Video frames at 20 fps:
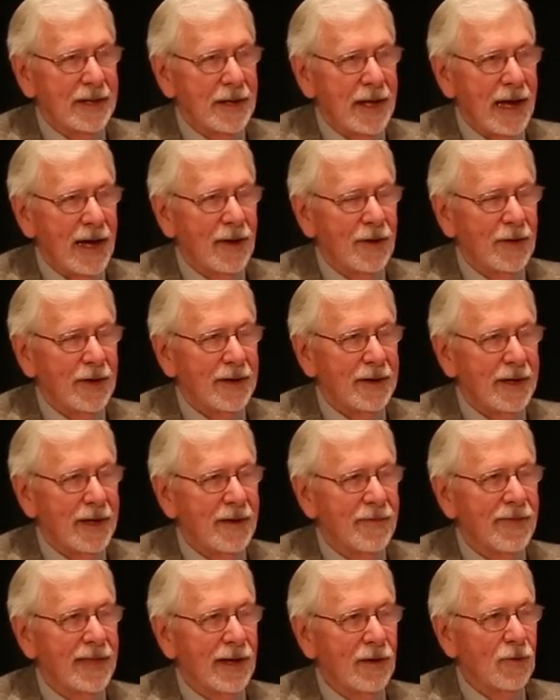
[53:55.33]
Now,
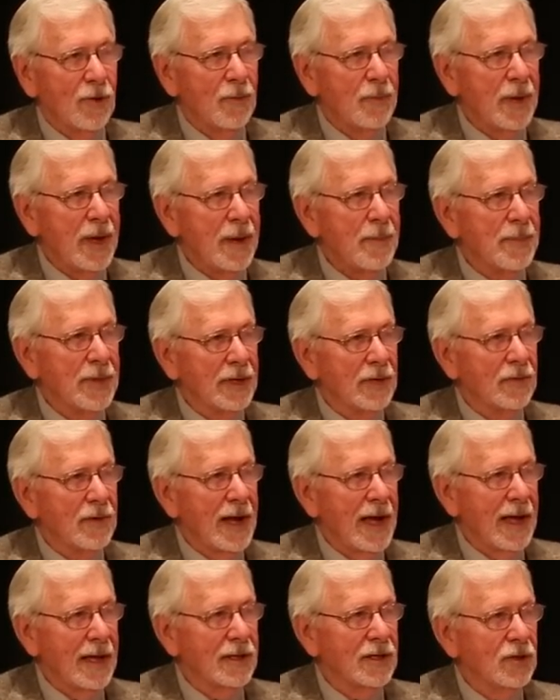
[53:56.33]
if there were people
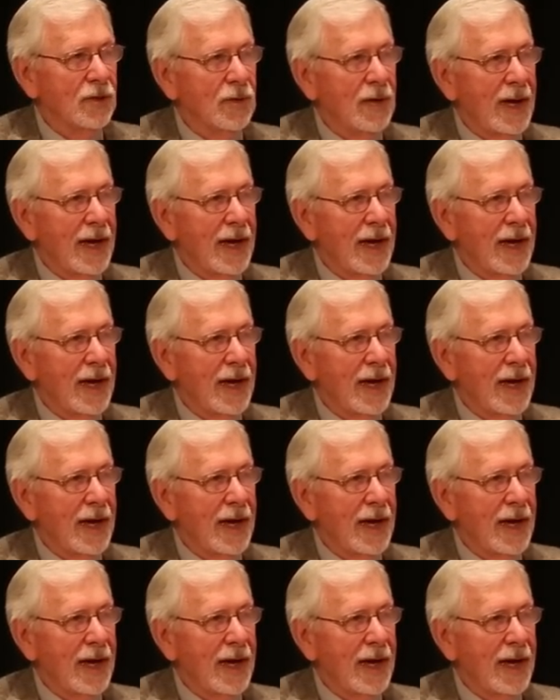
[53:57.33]
around who